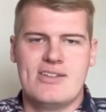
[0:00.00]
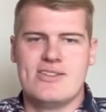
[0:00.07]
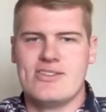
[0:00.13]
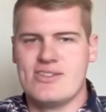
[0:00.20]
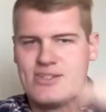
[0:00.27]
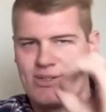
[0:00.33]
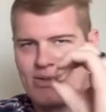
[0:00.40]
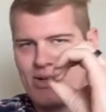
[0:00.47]

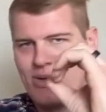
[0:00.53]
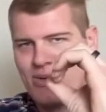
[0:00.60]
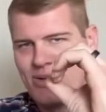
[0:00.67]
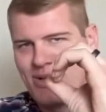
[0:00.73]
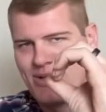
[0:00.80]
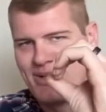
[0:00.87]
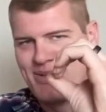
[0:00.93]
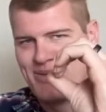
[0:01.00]
0
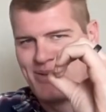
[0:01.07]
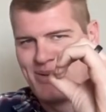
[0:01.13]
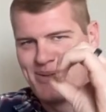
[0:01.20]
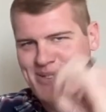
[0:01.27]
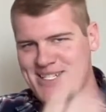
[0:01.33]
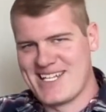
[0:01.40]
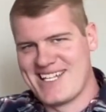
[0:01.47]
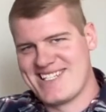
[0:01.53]
current
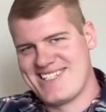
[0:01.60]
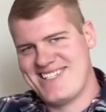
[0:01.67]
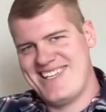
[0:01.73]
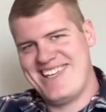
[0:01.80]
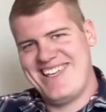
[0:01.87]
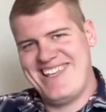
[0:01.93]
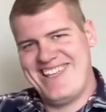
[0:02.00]
viewers. That's